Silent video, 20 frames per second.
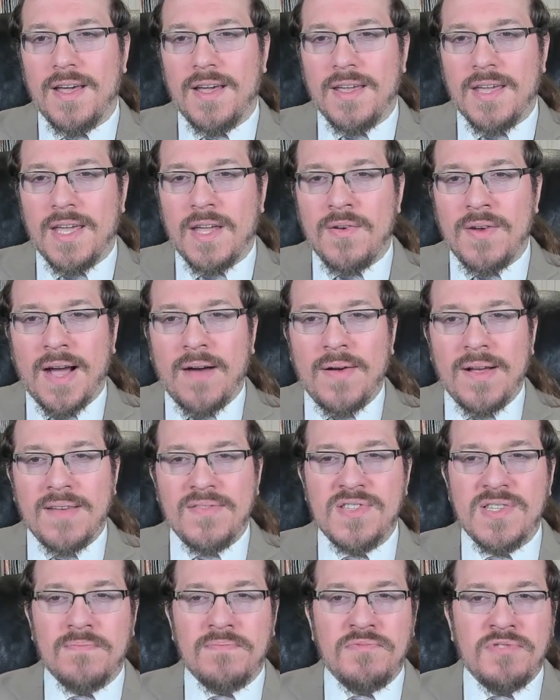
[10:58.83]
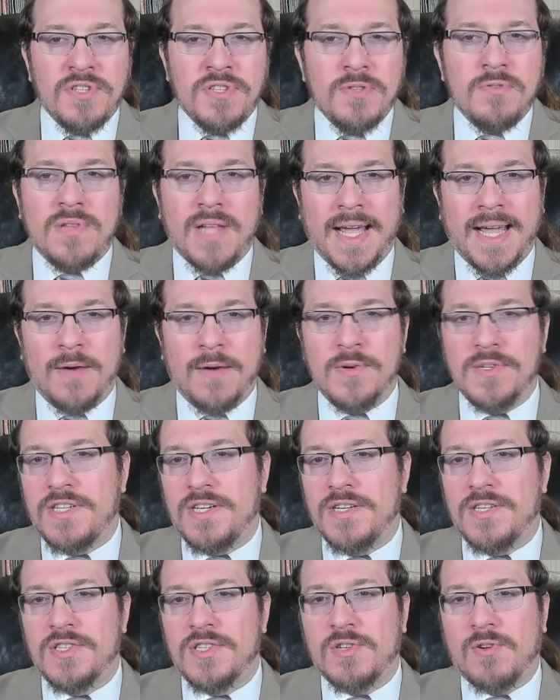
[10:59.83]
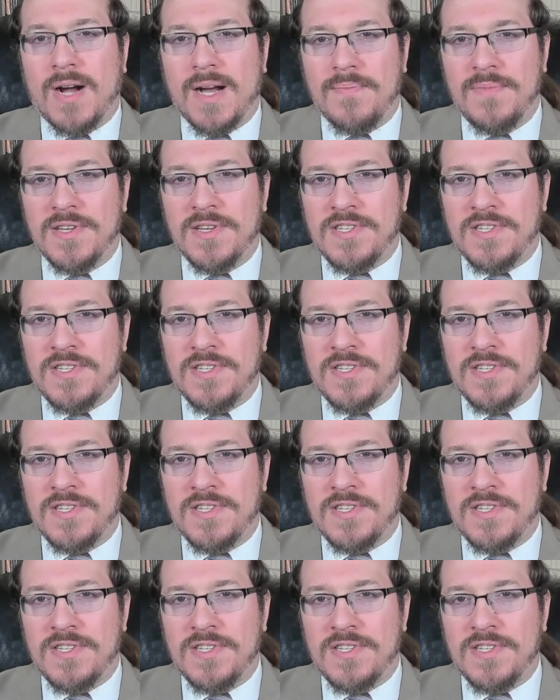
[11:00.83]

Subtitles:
You now have some new language to describe the